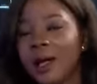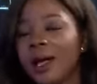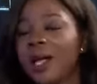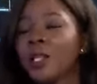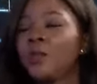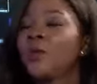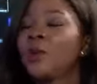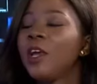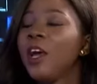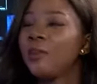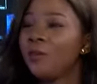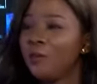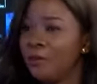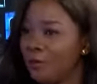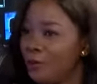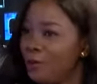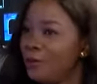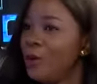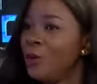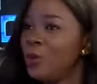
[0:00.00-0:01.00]
as we
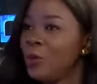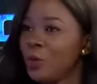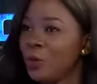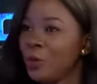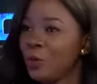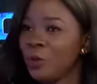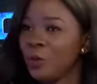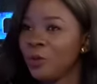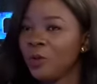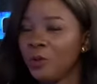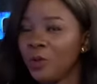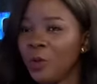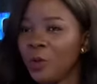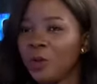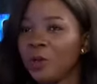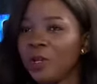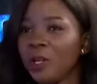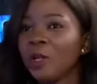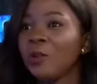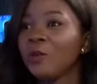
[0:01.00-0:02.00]
have also
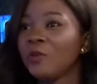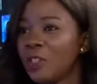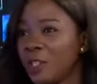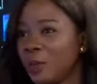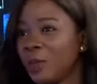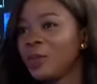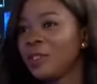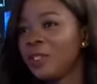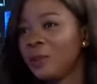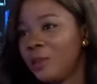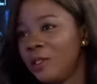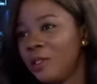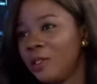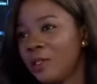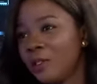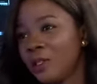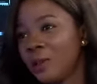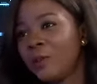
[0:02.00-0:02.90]
grown, a lot of responsibilities.